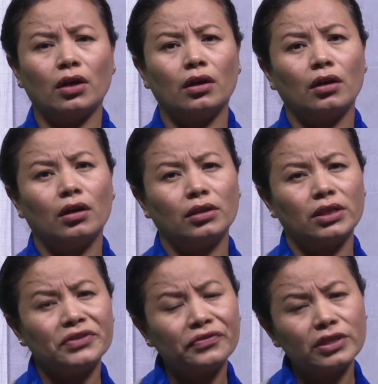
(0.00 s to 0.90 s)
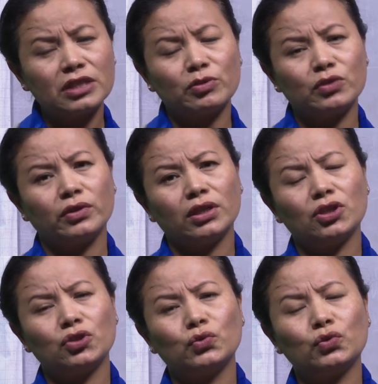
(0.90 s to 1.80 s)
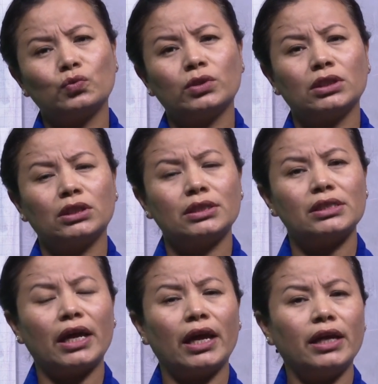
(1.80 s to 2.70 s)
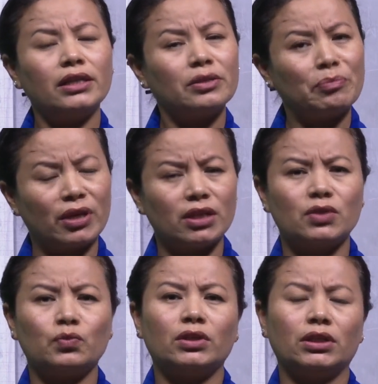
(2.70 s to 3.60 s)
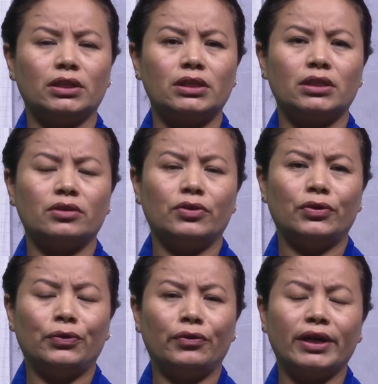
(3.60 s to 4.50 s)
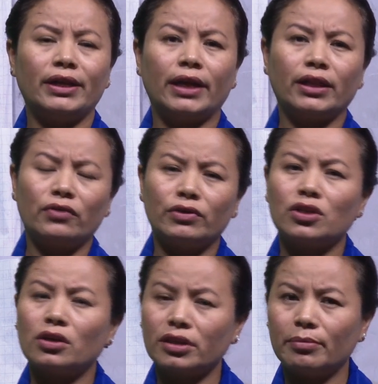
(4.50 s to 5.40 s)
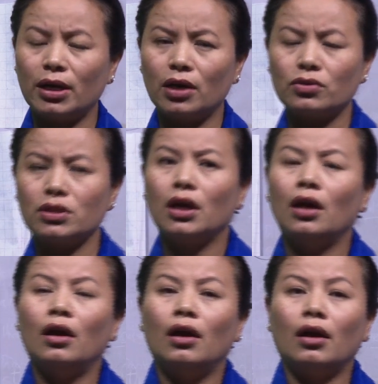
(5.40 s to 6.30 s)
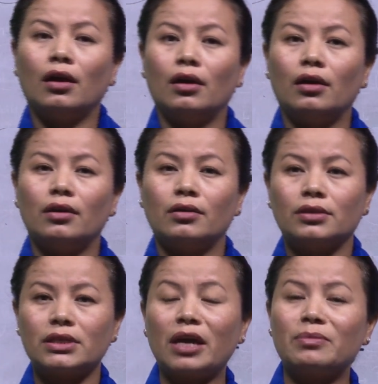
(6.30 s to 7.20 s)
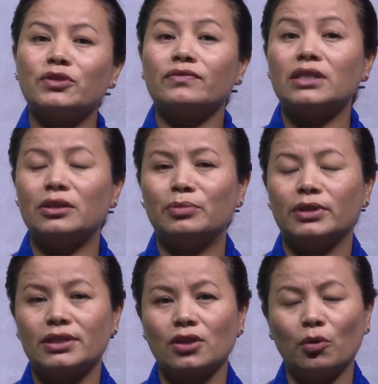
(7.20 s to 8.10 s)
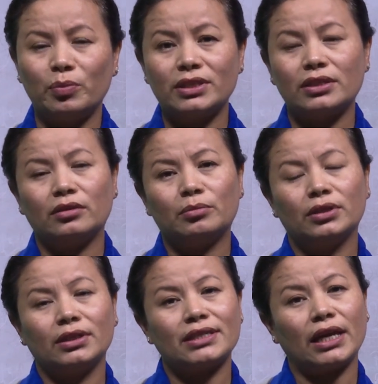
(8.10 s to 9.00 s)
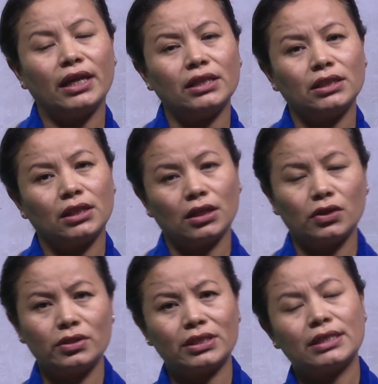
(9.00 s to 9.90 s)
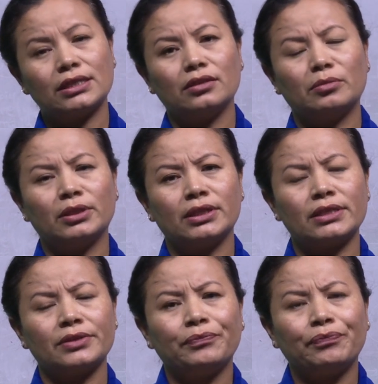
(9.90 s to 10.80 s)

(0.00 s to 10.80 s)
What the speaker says: the difference between root words and base word, right? And then we talked about types of syllables, open syllables and closed syllables.